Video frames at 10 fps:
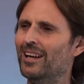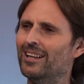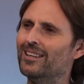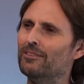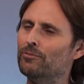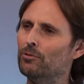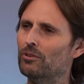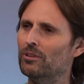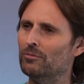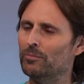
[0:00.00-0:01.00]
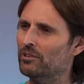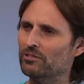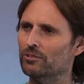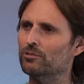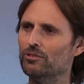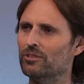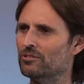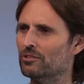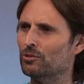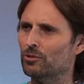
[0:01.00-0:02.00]
And therefore, because the truth
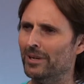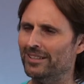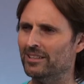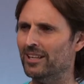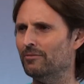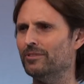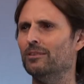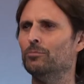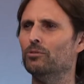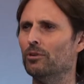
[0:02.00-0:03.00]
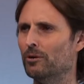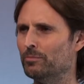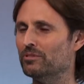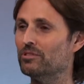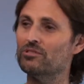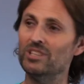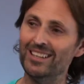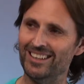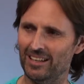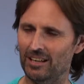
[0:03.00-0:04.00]
is a doorway to love, they're more open to
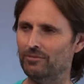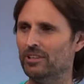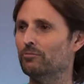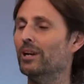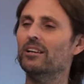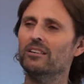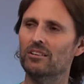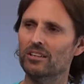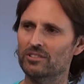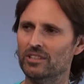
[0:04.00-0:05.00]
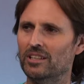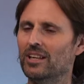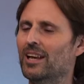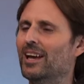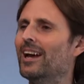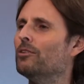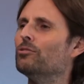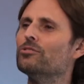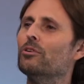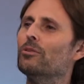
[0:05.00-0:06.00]
seeing love and recognizing it and
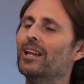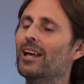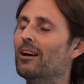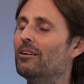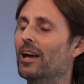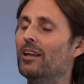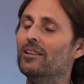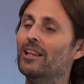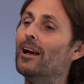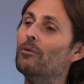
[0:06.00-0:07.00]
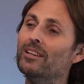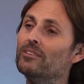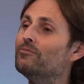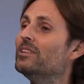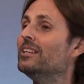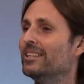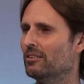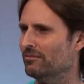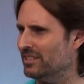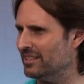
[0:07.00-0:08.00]
also allow and allowing the feeling
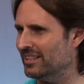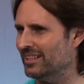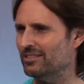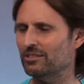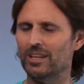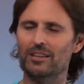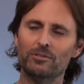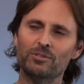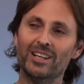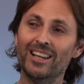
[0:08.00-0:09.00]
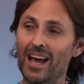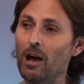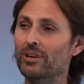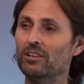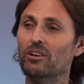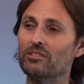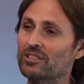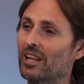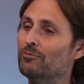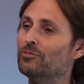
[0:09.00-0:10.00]
of it. Mm -hmm. So in other words, allowing God's
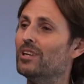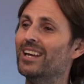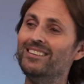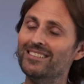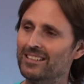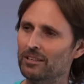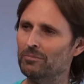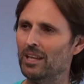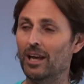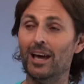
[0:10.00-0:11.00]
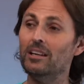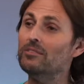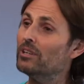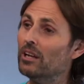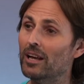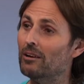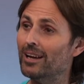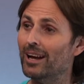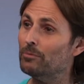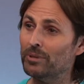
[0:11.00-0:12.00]
love to enter them and even
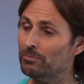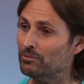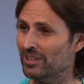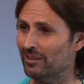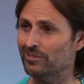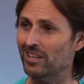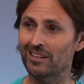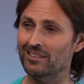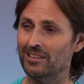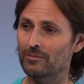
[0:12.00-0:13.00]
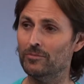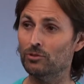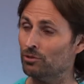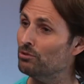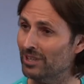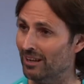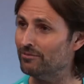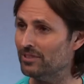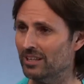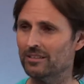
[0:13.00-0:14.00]
allowing other people's love to enter them, true love
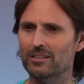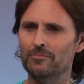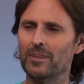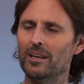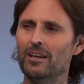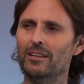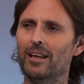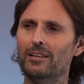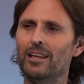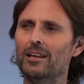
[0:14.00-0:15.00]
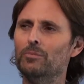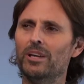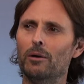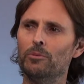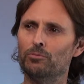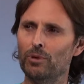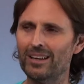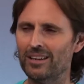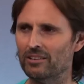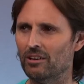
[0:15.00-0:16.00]
to enter them, they'd now be able to
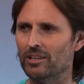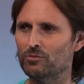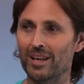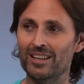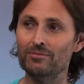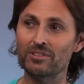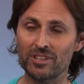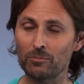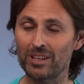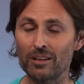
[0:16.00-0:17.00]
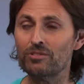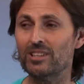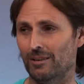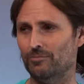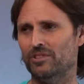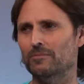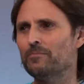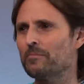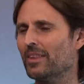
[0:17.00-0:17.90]
recognize when even someone else loves them